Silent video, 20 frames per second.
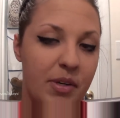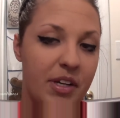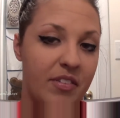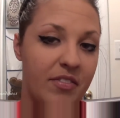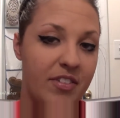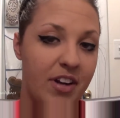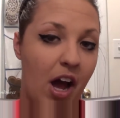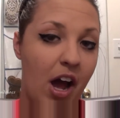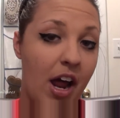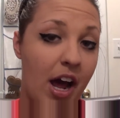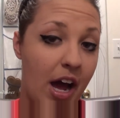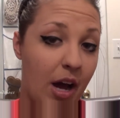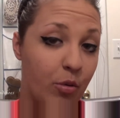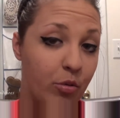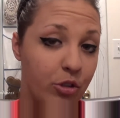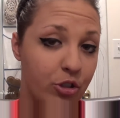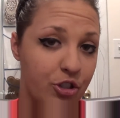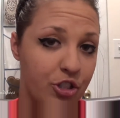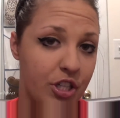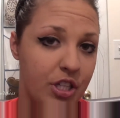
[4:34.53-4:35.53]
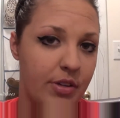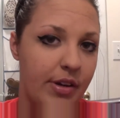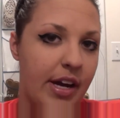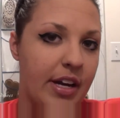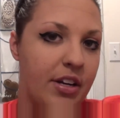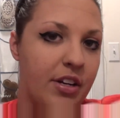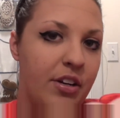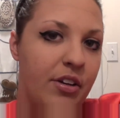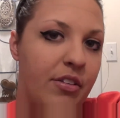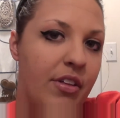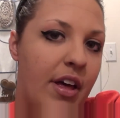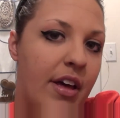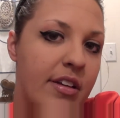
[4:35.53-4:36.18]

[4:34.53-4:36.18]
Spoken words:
but if not, I will show you how to do